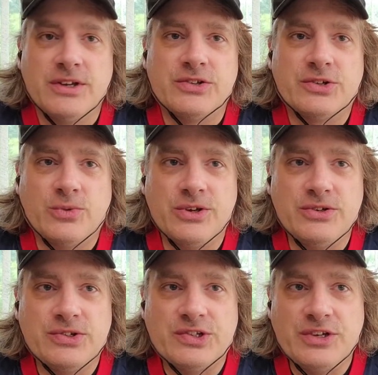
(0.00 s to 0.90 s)
So what
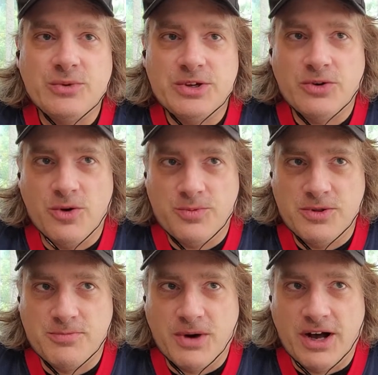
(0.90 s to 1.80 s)
you see when you open
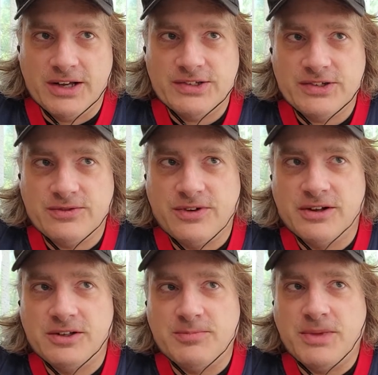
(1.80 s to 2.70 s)
the box is
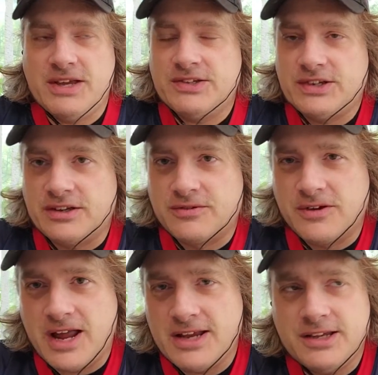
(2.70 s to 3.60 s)
fairly basic
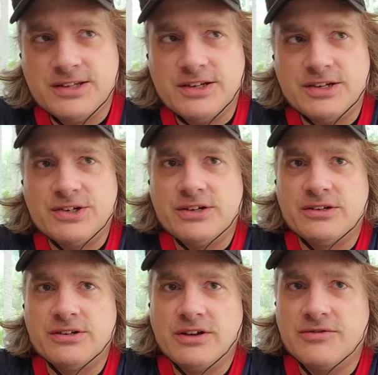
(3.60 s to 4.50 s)
for any
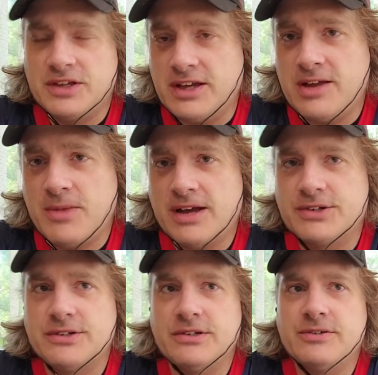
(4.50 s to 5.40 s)
edition of the game,
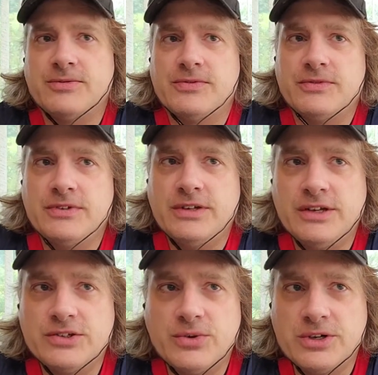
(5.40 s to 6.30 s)
actually.
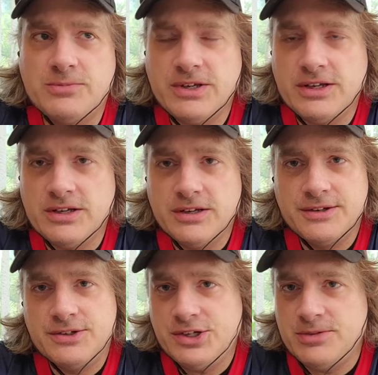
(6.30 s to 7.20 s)
It's going to be
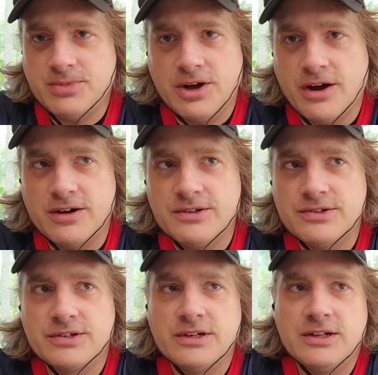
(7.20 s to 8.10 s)
cheap
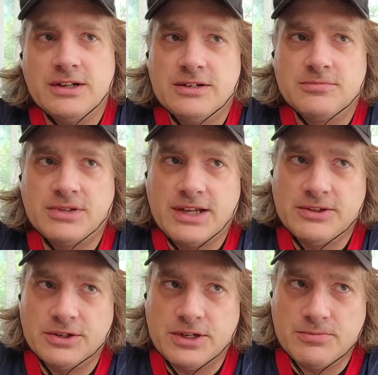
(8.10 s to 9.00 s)
cards,
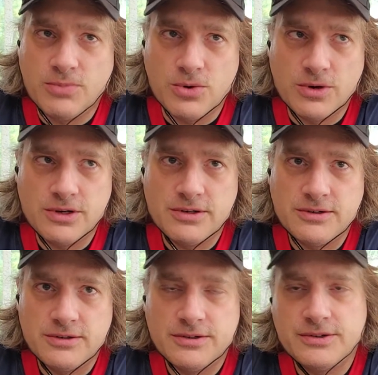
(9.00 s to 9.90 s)
plain looking board,
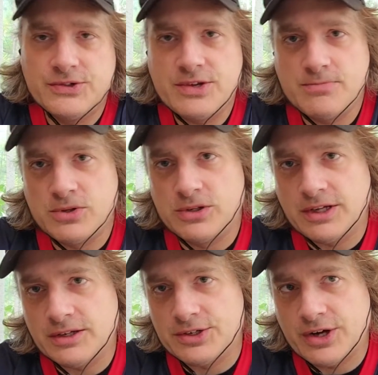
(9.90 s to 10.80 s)
simple
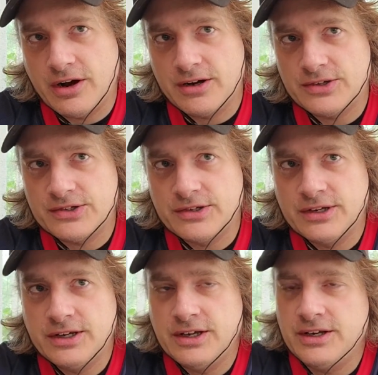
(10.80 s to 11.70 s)
looking charts,
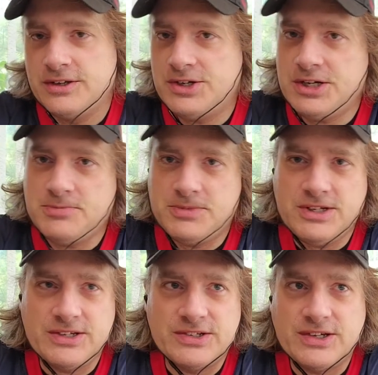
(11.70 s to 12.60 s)
cheap
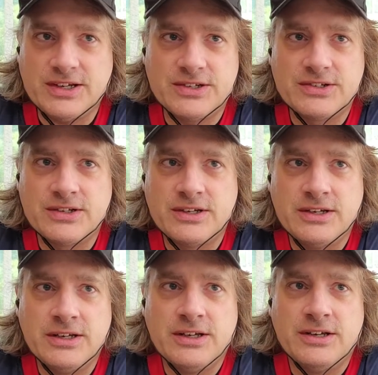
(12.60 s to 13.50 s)
D6,
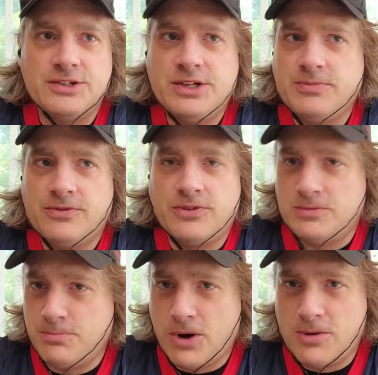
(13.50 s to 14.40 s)
cheap
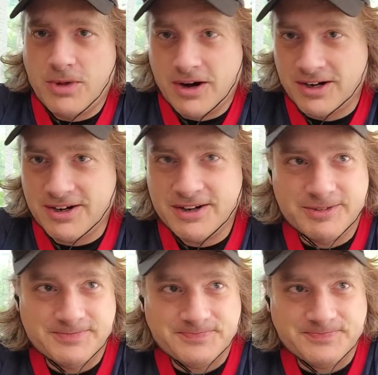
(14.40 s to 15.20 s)
football marker.